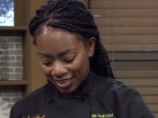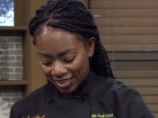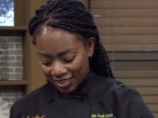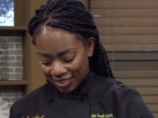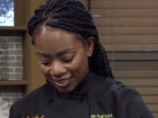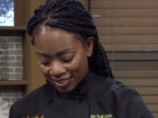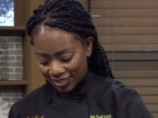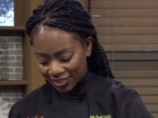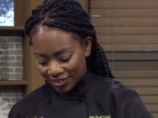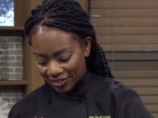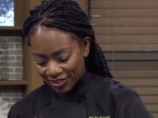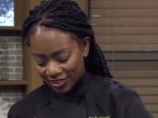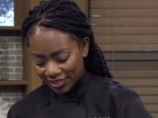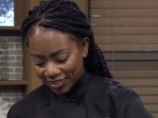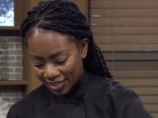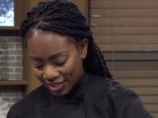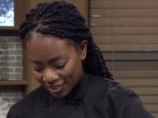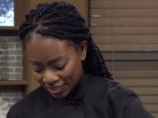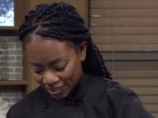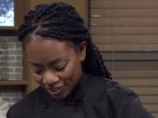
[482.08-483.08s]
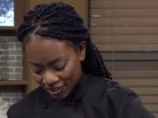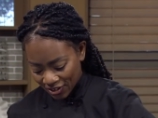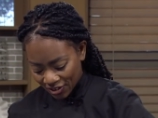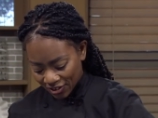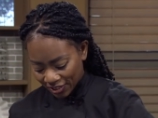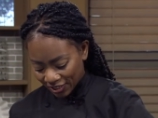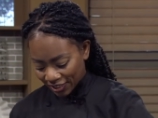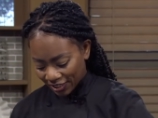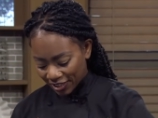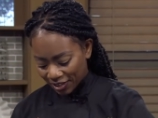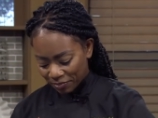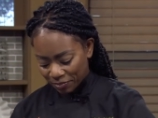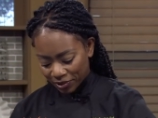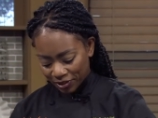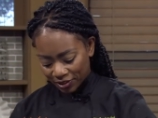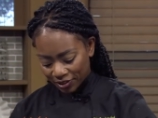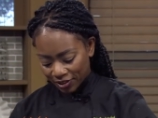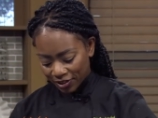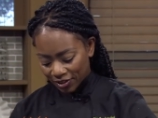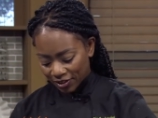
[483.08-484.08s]
You know, I like garlic. I
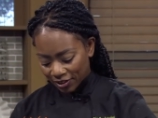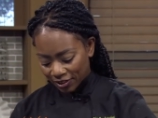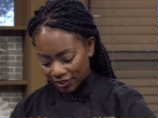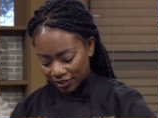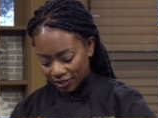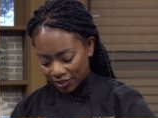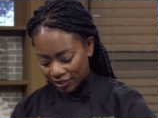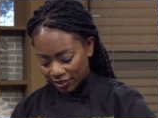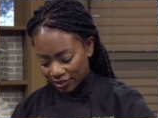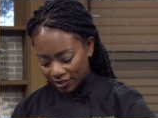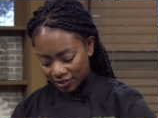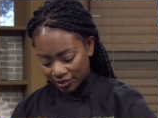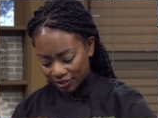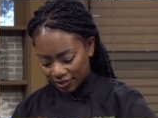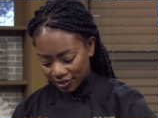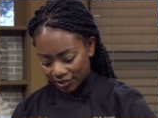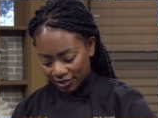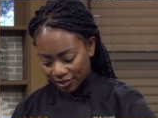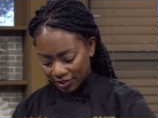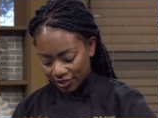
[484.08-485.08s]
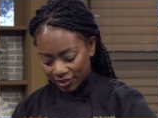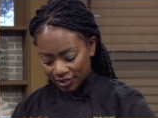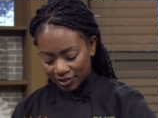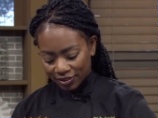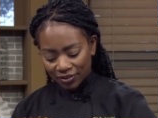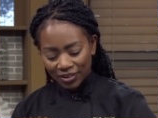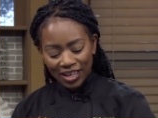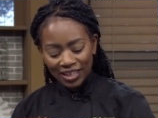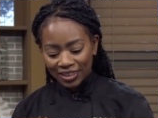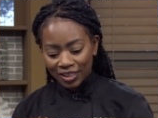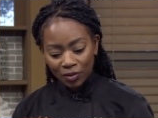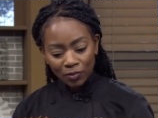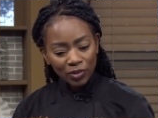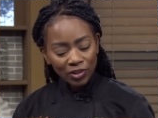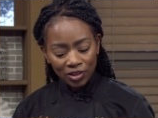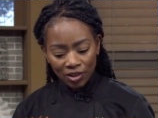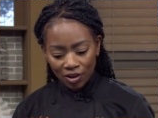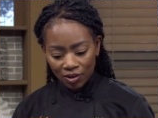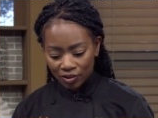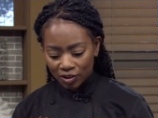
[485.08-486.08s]
put garlic in, I think we
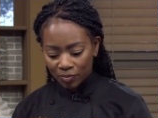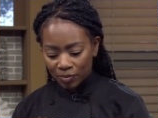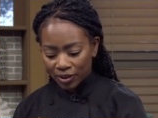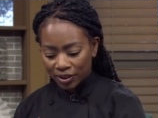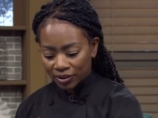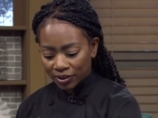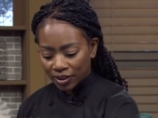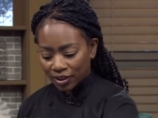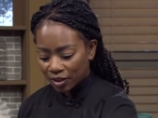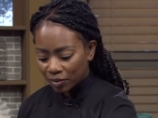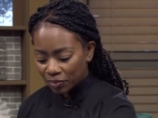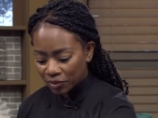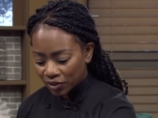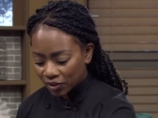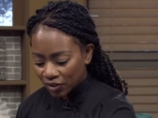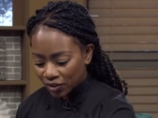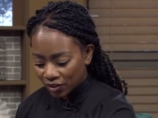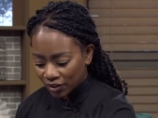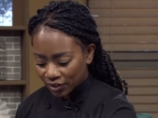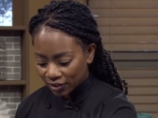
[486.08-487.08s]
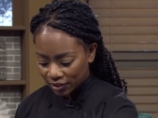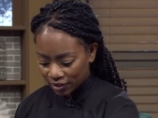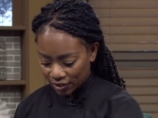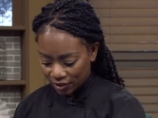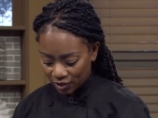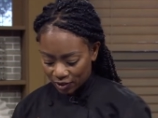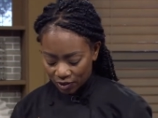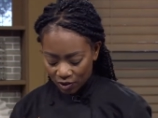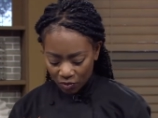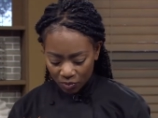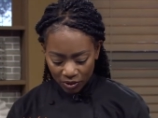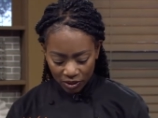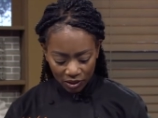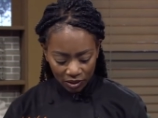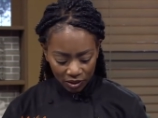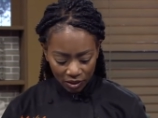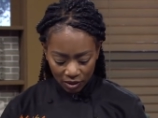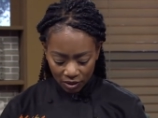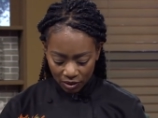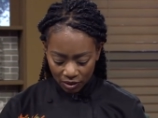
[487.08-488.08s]
talked about that. I put garlic in so many
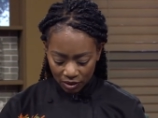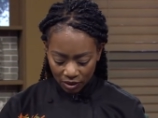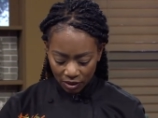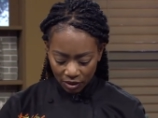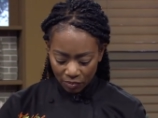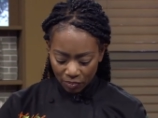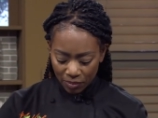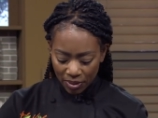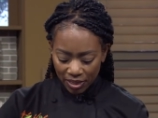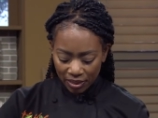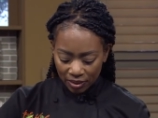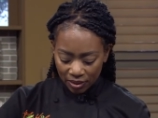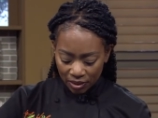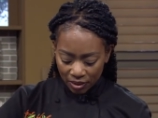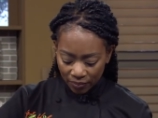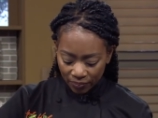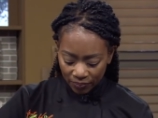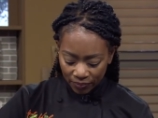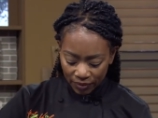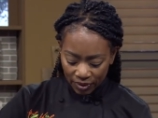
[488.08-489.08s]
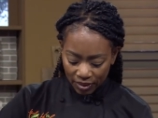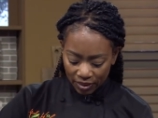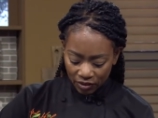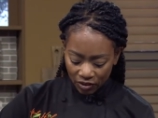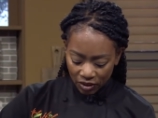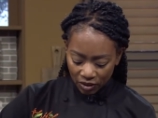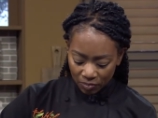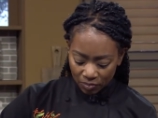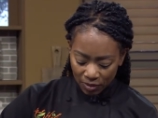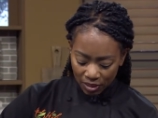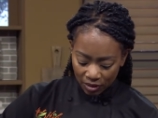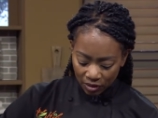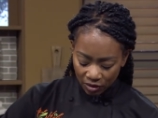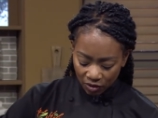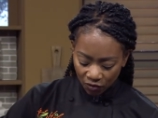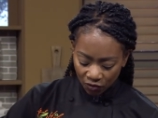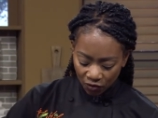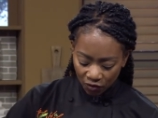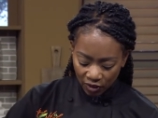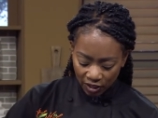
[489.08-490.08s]
things, and it just makes the
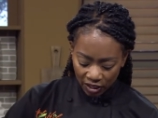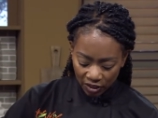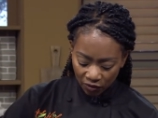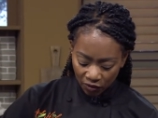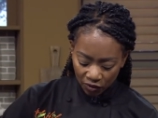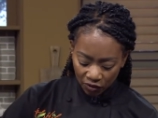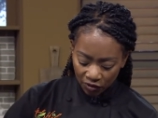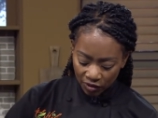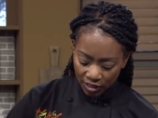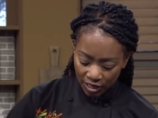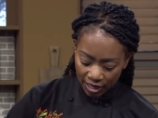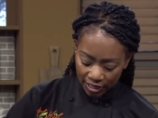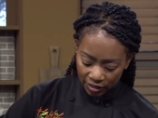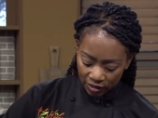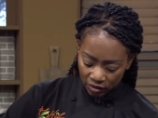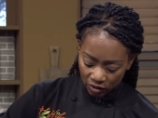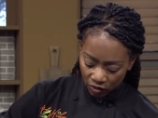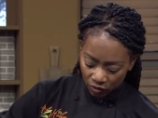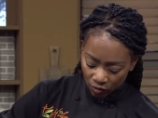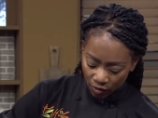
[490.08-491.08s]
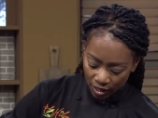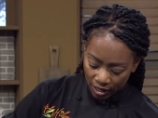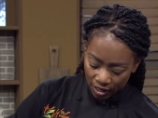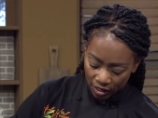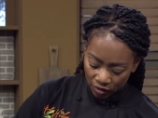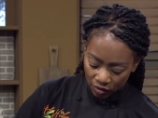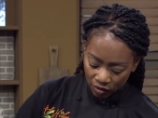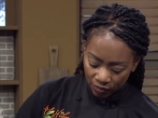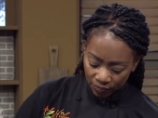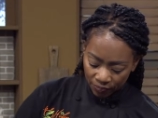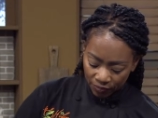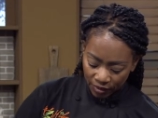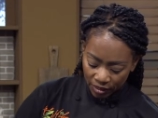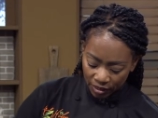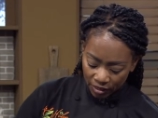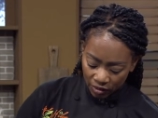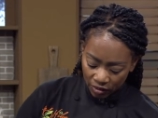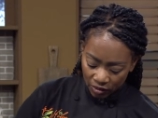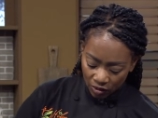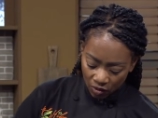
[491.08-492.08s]
flavor nice and round.
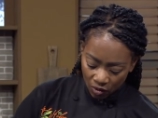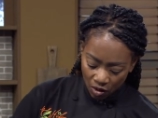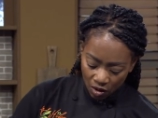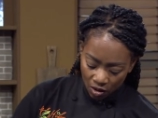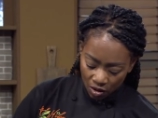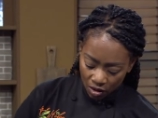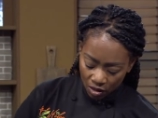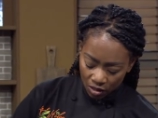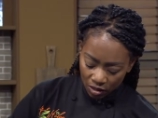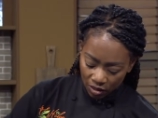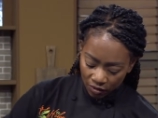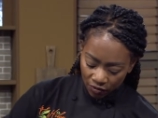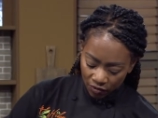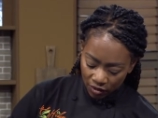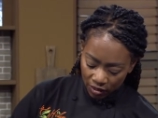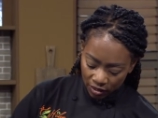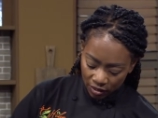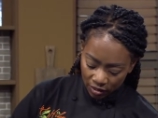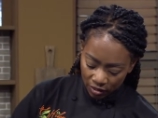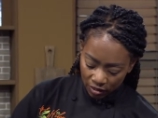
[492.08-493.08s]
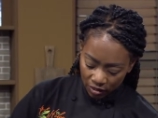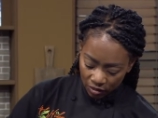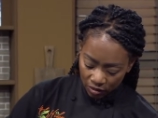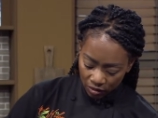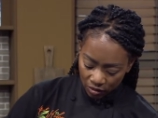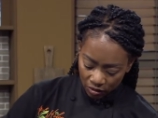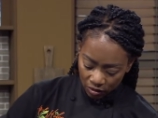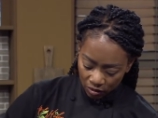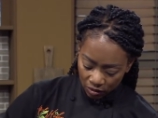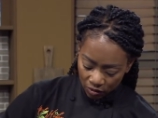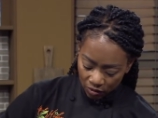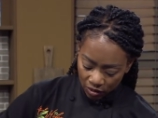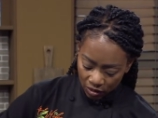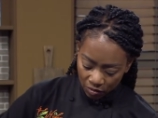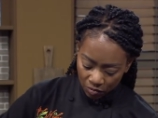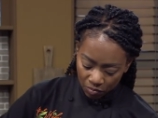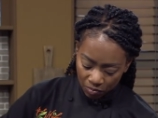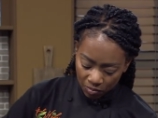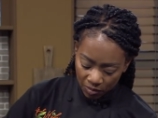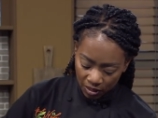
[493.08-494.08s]
So all of this is just going to
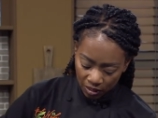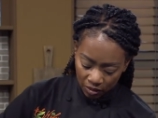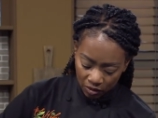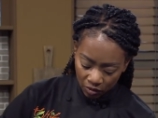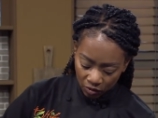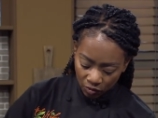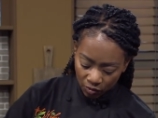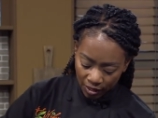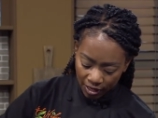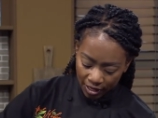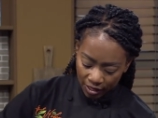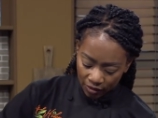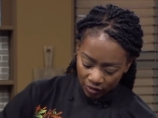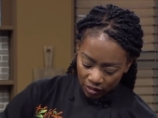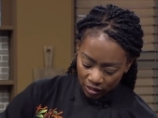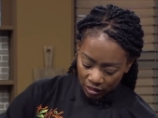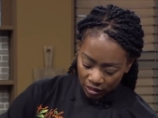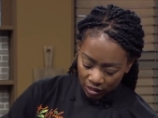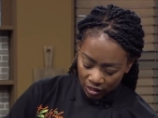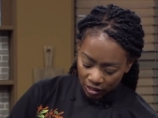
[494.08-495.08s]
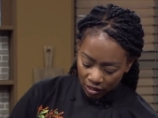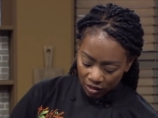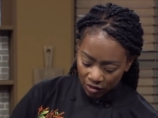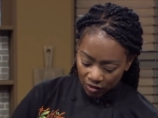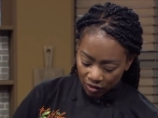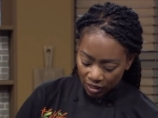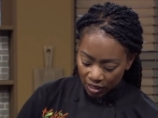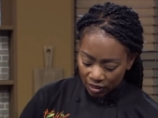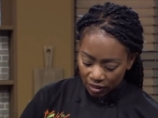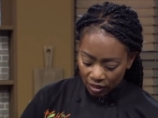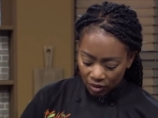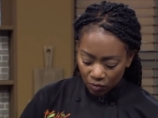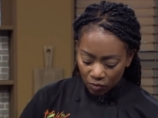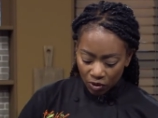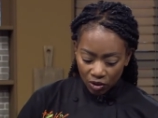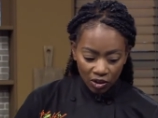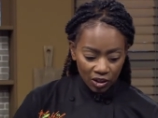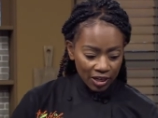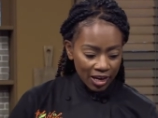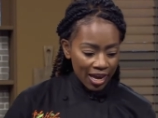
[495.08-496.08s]
mix around in here, and then we're
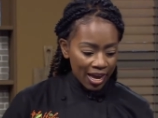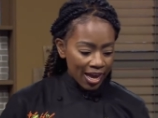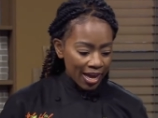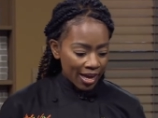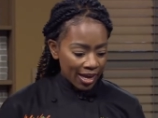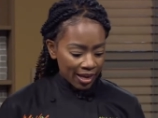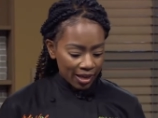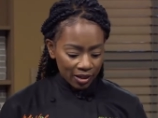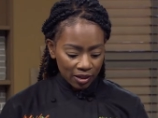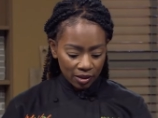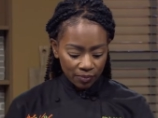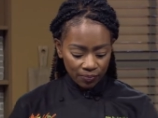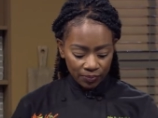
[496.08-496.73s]
going to add